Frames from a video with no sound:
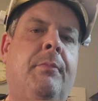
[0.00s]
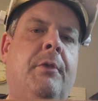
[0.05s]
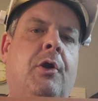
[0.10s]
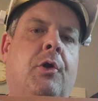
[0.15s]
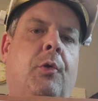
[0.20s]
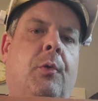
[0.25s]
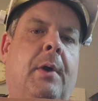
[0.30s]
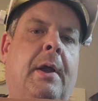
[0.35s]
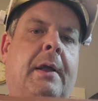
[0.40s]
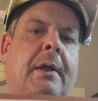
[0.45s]

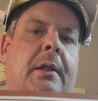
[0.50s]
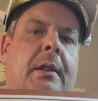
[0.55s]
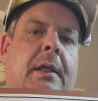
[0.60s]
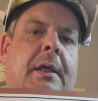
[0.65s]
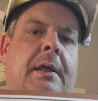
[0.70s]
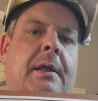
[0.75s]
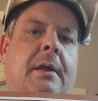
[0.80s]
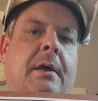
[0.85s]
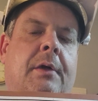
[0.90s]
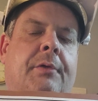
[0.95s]

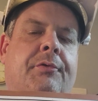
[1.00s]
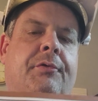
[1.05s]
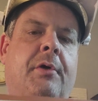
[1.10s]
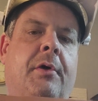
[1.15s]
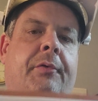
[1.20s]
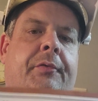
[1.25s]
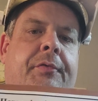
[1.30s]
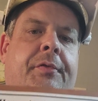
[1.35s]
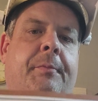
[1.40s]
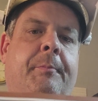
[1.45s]
correctly
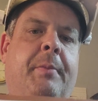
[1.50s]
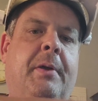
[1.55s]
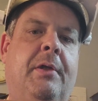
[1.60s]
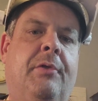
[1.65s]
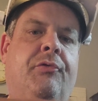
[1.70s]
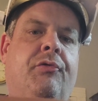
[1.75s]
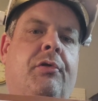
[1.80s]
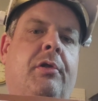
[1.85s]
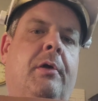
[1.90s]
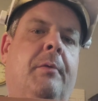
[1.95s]
adjust the
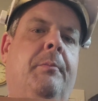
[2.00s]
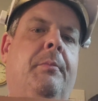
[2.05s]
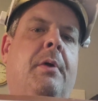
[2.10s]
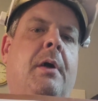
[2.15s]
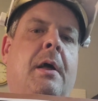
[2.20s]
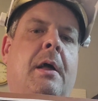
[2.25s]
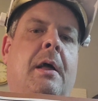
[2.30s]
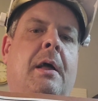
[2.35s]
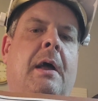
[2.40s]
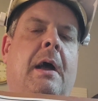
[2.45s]
pendulum,
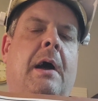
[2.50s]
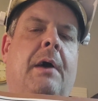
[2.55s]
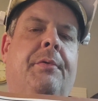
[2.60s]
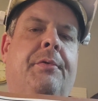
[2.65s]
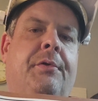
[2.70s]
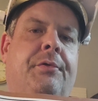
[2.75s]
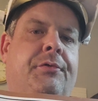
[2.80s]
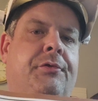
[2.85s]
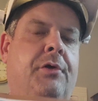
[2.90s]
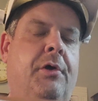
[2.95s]
how
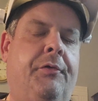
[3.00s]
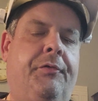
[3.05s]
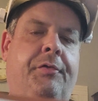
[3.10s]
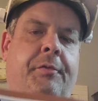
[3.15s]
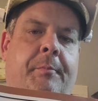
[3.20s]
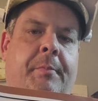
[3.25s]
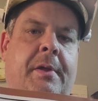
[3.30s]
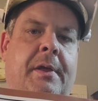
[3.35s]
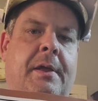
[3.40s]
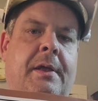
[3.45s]
to adjust
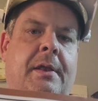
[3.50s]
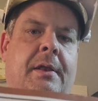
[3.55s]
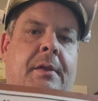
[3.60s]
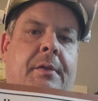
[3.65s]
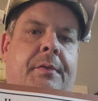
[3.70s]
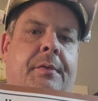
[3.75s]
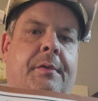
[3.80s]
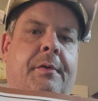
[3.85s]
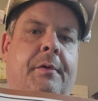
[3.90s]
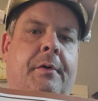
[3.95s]
the beat,
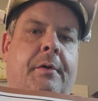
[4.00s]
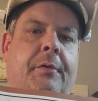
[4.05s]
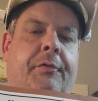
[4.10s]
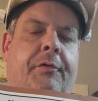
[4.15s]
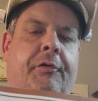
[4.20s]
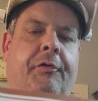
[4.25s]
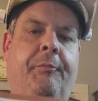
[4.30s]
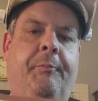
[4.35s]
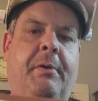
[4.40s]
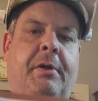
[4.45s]
the
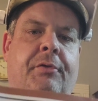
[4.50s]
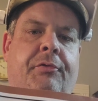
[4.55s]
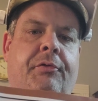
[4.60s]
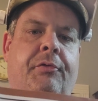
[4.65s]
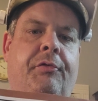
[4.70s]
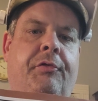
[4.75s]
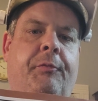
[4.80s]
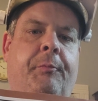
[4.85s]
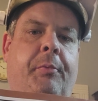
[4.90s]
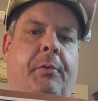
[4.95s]

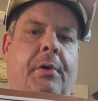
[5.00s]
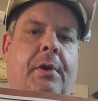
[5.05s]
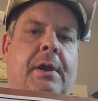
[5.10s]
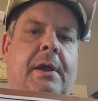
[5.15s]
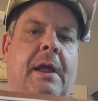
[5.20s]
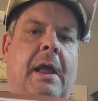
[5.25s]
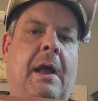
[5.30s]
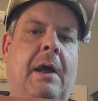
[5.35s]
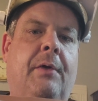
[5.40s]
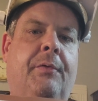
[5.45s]
suspension
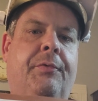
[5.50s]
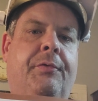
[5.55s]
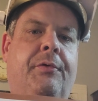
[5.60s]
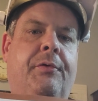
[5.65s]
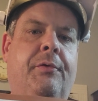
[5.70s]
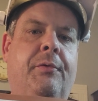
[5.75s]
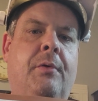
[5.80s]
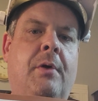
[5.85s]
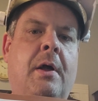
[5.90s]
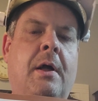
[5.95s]
spring, how
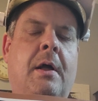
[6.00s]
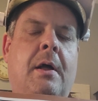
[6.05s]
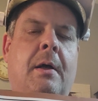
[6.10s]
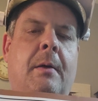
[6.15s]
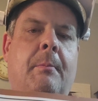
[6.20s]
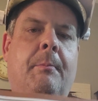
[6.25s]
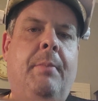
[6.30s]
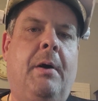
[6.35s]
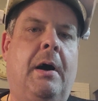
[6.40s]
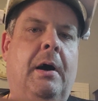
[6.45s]
to
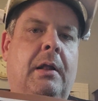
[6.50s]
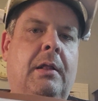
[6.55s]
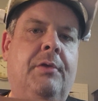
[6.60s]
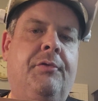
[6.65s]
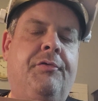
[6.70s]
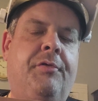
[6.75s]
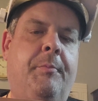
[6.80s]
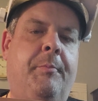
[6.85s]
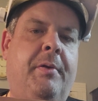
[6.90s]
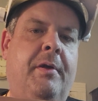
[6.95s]

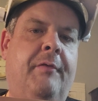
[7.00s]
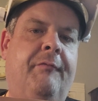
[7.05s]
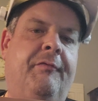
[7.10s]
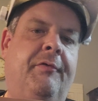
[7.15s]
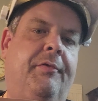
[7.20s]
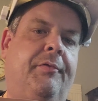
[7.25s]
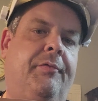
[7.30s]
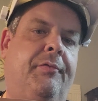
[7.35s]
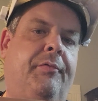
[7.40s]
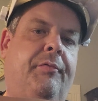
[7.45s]
polish the
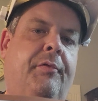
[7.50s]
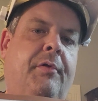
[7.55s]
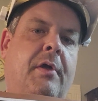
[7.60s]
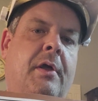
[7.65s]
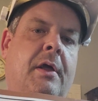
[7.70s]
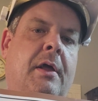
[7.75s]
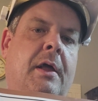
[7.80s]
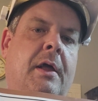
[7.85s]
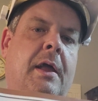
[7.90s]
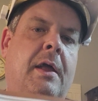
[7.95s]
pivots,
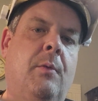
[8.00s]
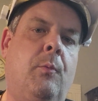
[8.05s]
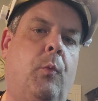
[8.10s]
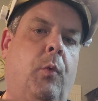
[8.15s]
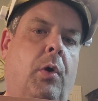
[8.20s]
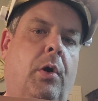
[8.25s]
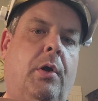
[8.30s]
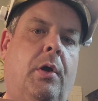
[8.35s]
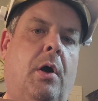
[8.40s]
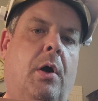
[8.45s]
and
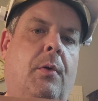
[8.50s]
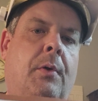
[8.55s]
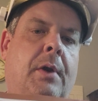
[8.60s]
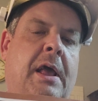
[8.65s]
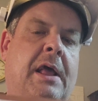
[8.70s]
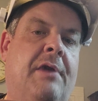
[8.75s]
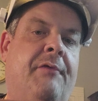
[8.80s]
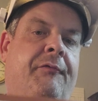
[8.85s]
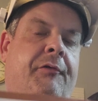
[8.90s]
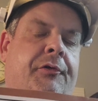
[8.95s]
work on
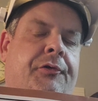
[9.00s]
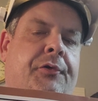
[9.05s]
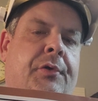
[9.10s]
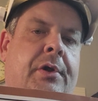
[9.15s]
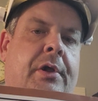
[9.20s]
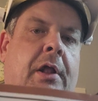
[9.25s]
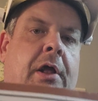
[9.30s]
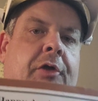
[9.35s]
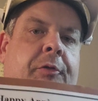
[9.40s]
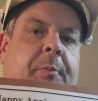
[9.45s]
anniversary
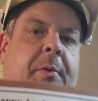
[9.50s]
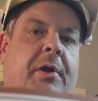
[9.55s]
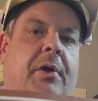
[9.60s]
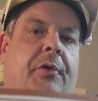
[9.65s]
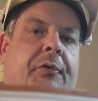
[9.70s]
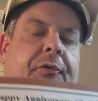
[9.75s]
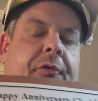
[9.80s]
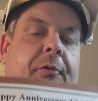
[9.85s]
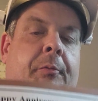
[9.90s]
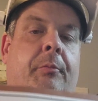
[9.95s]
clocks,
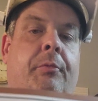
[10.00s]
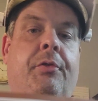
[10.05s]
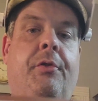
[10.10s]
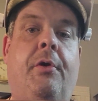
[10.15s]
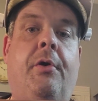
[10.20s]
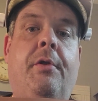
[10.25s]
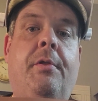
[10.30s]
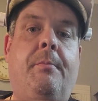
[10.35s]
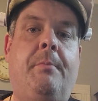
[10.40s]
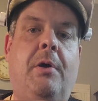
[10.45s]
because
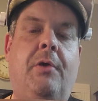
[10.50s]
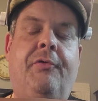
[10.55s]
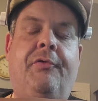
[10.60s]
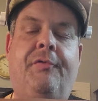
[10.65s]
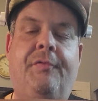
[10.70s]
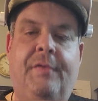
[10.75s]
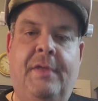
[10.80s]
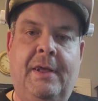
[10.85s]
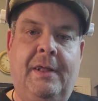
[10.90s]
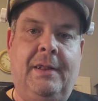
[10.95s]
they're the
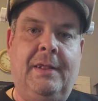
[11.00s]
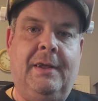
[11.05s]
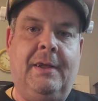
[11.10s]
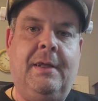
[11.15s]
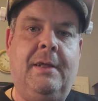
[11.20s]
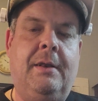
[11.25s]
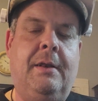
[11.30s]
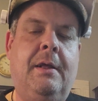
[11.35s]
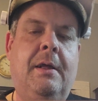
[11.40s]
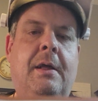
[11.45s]
most
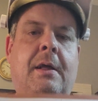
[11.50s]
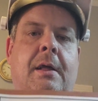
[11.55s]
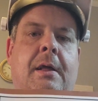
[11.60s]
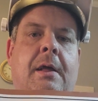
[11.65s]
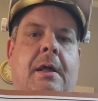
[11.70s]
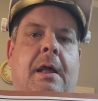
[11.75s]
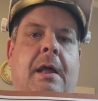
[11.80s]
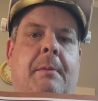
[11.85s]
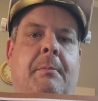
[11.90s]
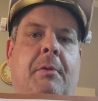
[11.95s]
delicate
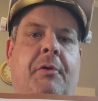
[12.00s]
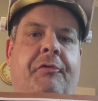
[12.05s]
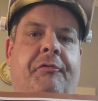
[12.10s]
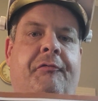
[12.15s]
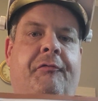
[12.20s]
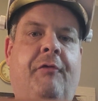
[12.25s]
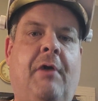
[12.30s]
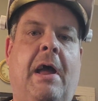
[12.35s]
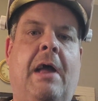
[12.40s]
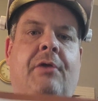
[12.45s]
and most
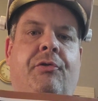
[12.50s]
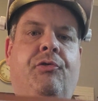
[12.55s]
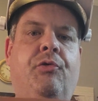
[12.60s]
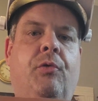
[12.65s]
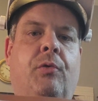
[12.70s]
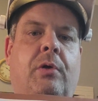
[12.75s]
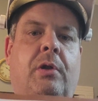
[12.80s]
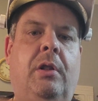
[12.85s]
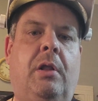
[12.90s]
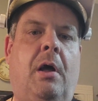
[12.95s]

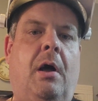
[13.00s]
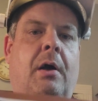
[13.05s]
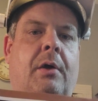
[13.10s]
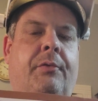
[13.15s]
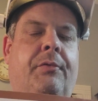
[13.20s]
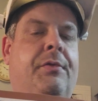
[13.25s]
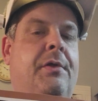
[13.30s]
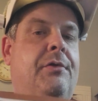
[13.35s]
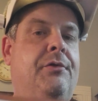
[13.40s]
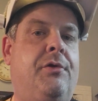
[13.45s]
fragile
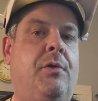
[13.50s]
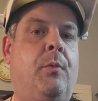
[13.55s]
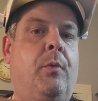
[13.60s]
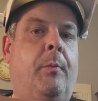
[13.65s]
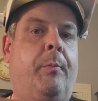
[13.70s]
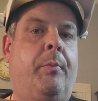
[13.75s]
clocks that you will